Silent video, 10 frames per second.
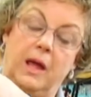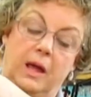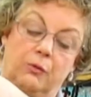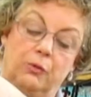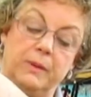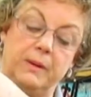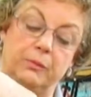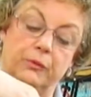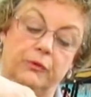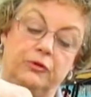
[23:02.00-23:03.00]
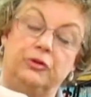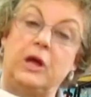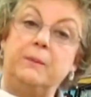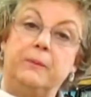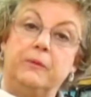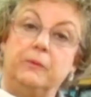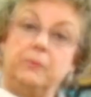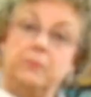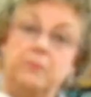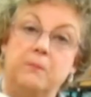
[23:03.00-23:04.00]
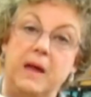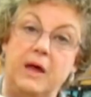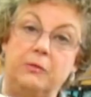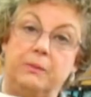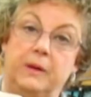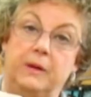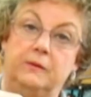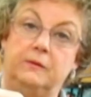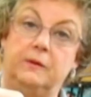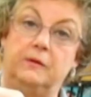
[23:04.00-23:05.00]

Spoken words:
Remember, the shape of the mouthpiece